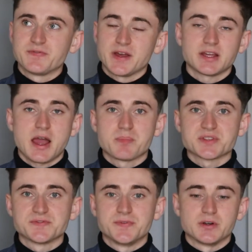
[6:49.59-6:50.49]
that
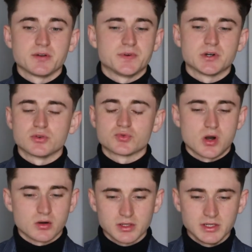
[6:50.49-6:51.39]
happens very, very
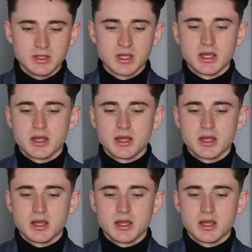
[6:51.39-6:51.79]
rarely,